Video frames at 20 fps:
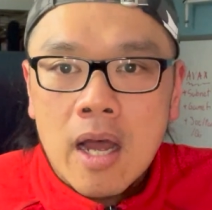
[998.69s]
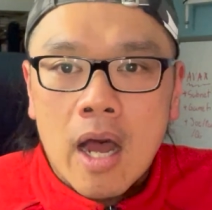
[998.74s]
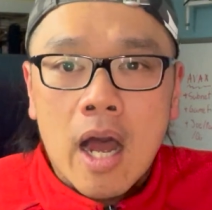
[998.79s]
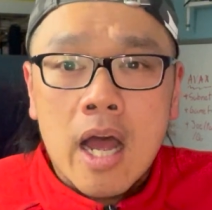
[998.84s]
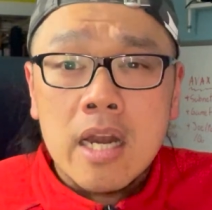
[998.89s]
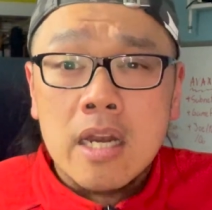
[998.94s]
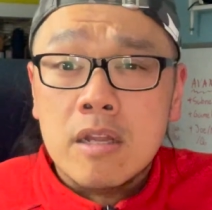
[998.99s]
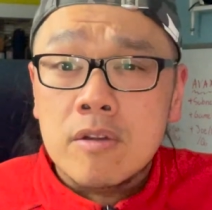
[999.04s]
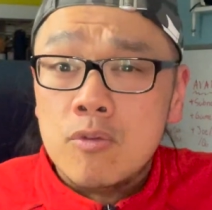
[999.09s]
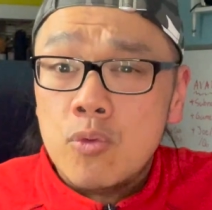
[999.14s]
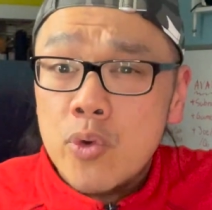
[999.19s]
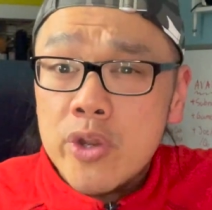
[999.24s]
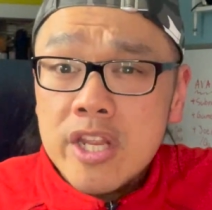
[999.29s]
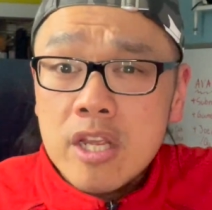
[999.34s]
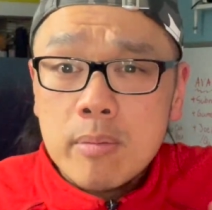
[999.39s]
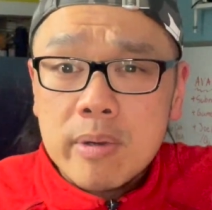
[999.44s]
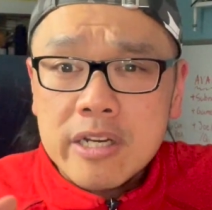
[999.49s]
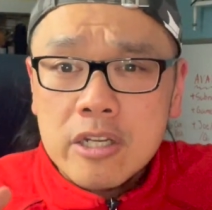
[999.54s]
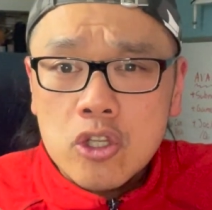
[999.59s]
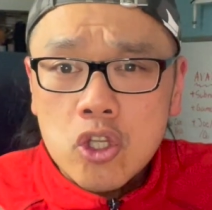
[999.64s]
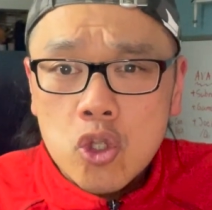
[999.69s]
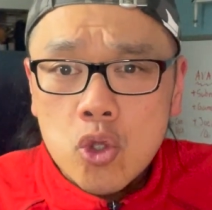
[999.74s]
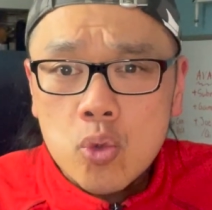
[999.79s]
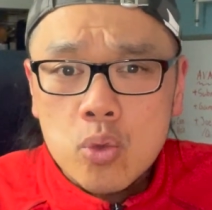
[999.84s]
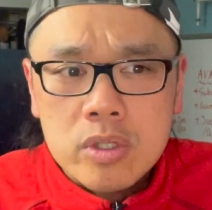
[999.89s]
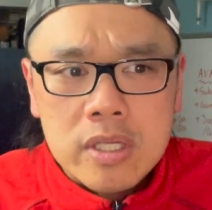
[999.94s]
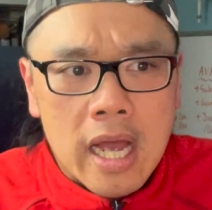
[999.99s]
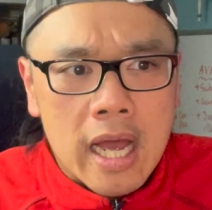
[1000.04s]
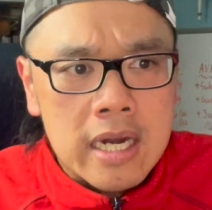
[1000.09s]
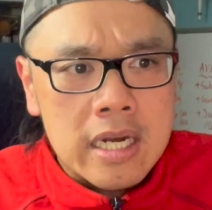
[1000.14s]
I love reading about the
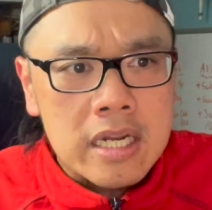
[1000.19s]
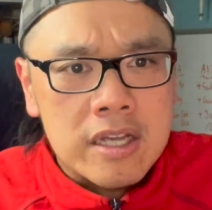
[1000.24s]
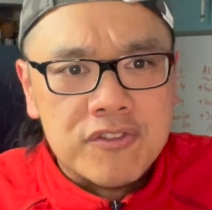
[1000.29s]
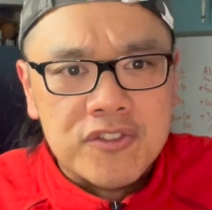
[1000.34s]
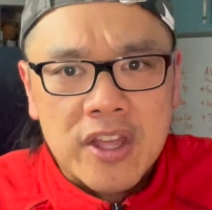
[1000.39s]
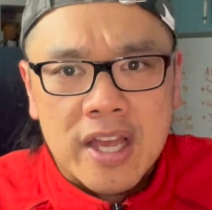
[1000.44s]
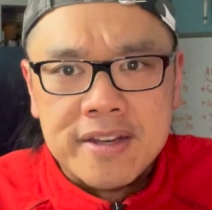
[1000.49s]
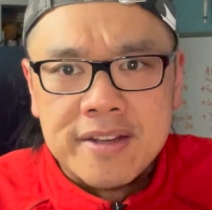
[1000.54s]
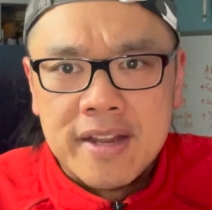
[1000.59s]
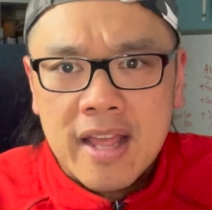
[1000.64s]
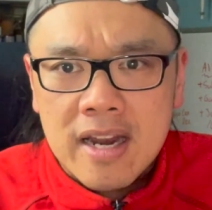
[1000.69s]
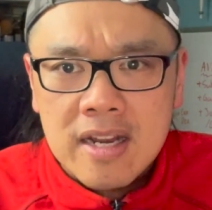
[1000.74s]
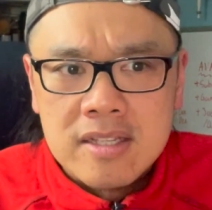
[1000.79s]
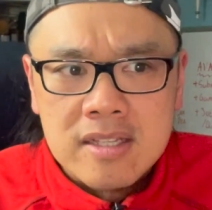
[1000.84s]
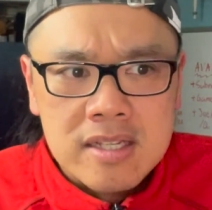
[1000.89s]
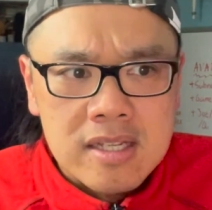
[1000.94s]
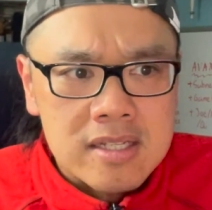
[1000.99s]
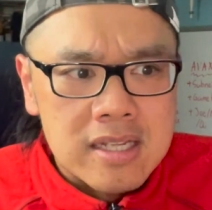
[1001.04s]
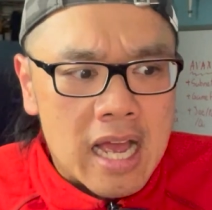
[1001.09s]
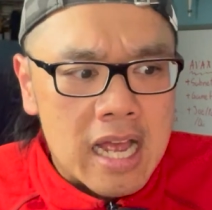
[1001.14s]
news. I love the analysis.